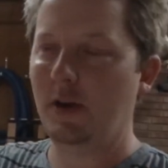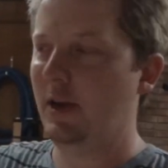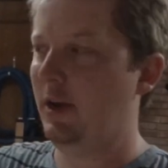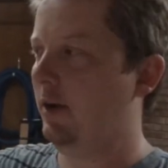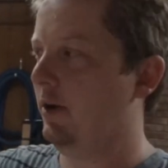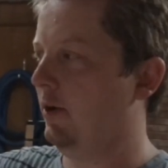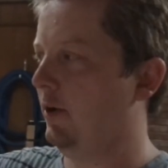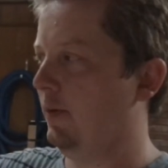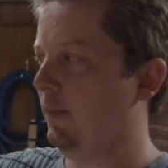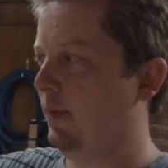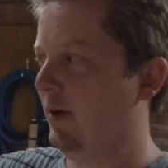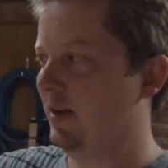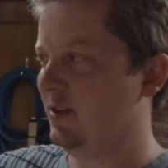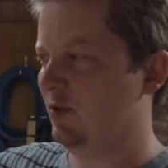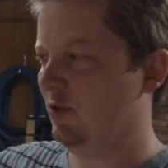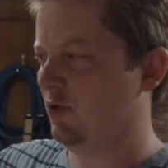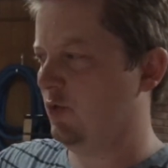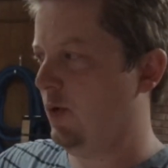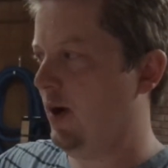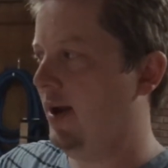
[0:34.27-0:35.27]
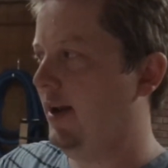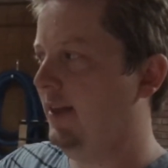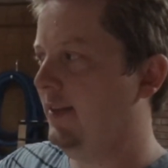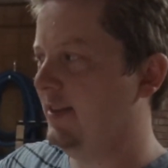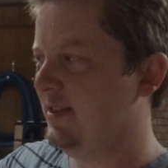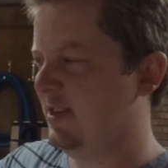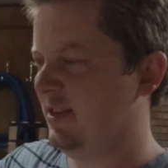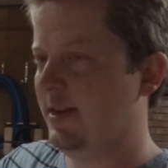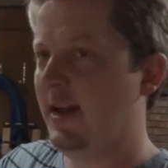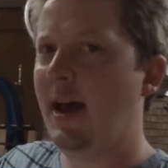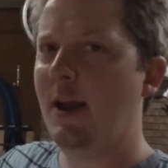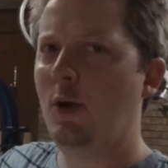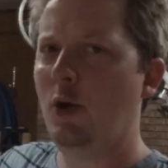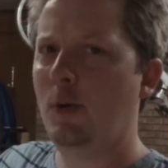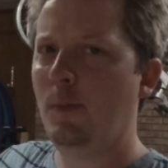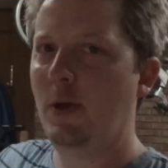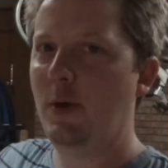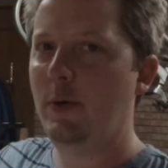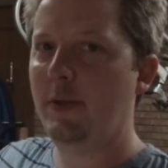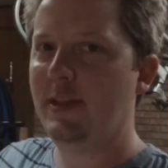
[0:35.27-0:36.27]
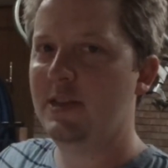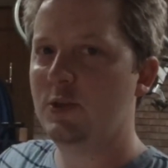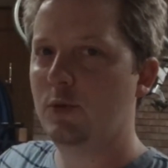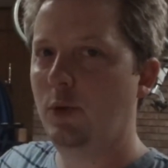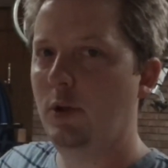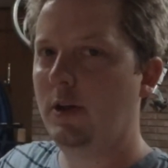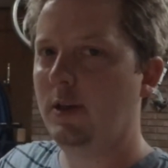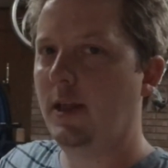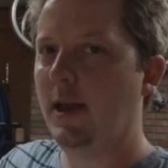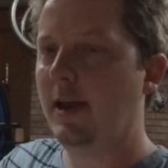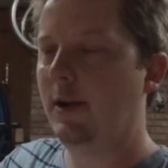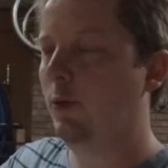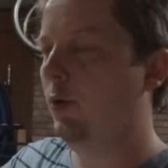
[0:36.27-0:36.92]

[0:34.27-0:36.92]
here because it was raining. This is not normally what this would look like.